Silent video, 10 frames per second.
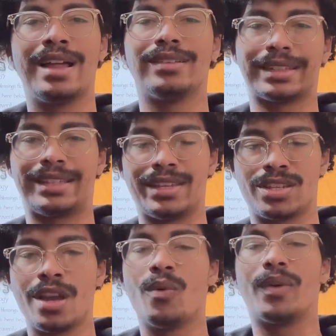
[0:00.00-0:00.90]
like
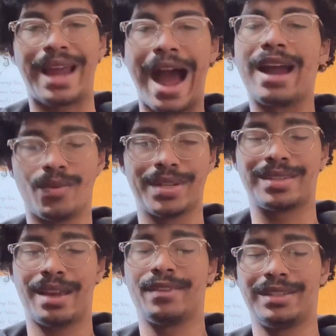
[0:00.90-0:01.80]
this when I was
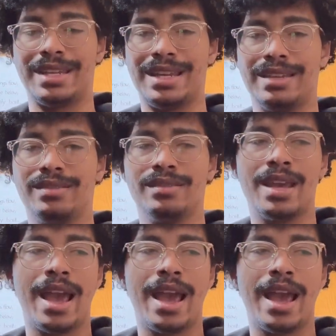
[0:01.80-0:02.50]
17.